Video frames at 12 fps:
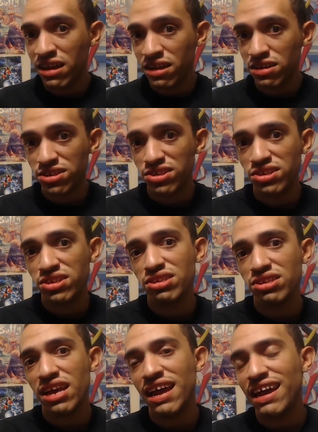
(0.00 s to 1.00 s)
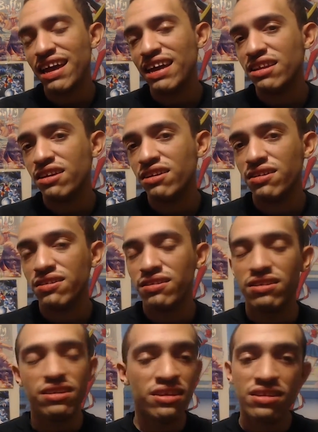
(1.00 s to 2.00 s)
English, and
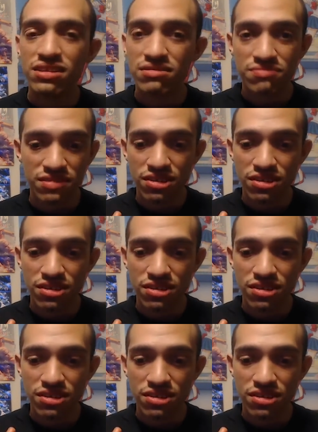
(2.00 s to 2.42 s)
the